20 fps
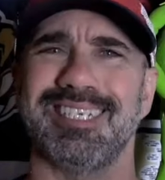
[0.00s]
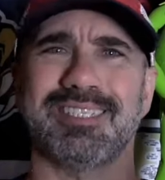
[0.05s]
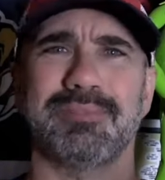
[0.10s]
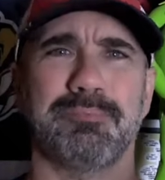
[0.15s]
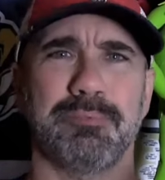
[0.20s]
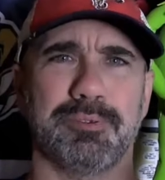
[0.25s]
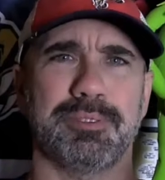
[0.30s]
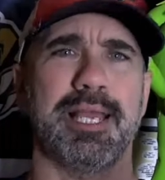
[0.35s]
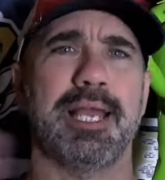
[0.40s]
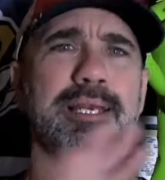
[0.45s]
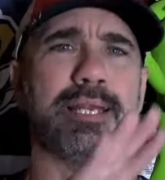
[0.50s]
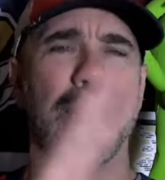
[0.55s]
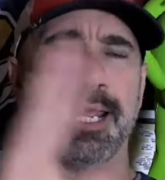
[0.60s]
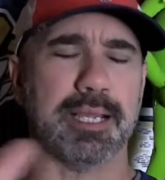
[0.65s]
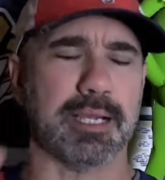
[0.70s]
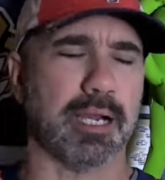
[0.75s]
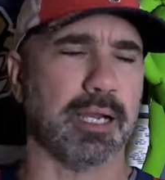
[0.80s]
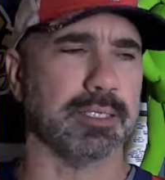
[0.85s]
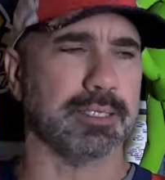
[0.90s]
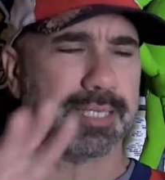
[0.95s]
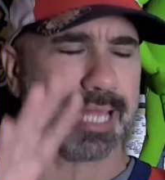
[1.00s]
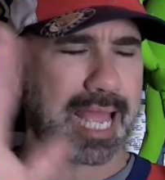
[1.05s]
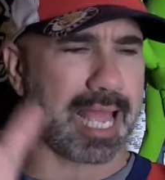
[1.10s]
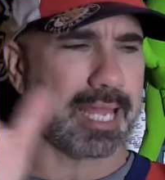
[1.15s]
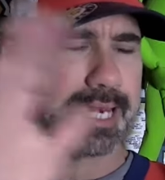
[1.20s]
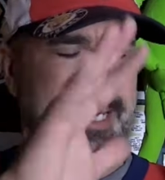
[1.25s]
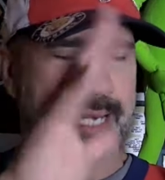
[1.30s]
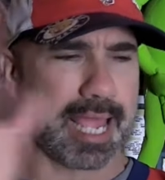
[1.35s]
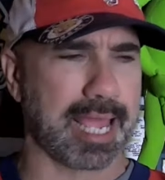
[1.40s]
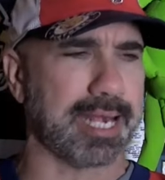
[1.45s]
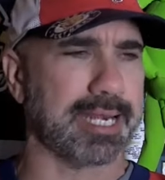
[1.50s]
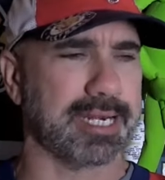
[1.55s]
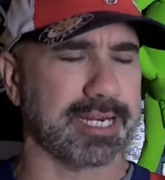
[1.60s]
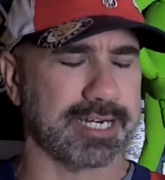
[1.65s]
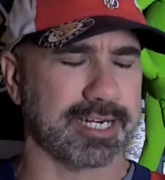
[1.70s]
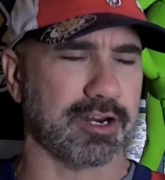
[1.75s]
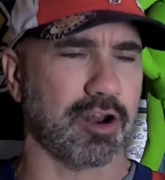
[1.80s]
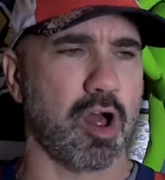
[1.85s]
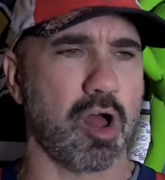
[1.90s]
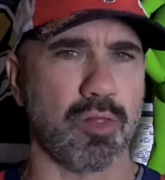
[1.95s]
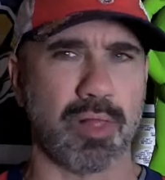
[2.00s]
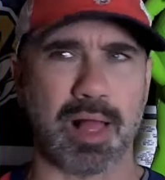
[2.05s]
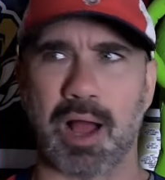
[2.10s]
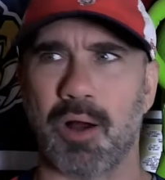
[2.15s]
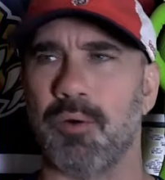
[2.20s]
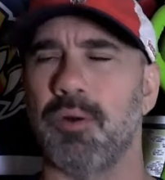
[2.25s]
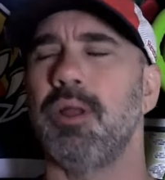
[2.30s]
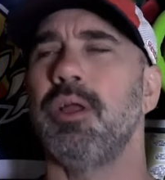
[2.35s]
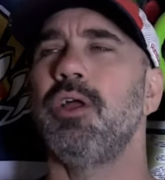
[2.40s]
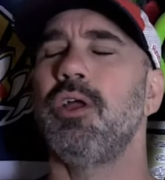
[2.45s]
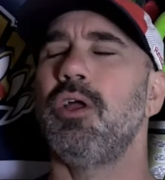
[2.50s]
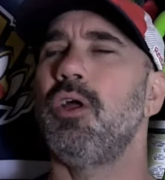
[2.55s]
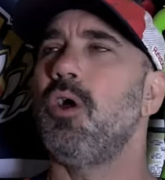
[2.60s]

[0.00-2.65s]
Just pretend I cut that and edited it all out.